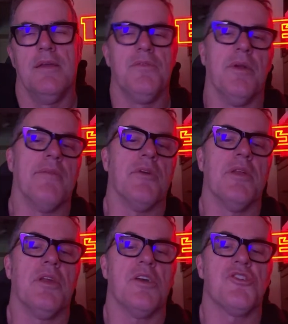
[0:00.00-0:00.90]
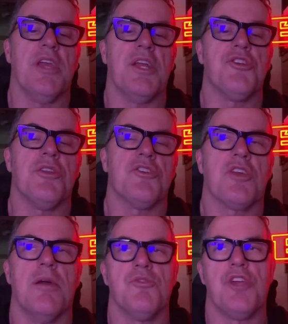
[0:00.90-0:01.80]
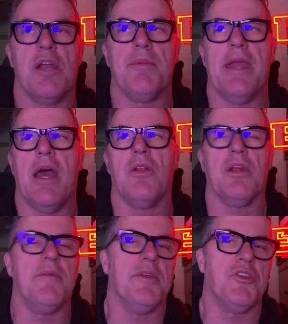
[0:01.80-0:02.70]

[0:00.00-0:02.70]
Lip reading: If you're ever in Los Angeles, come check me out.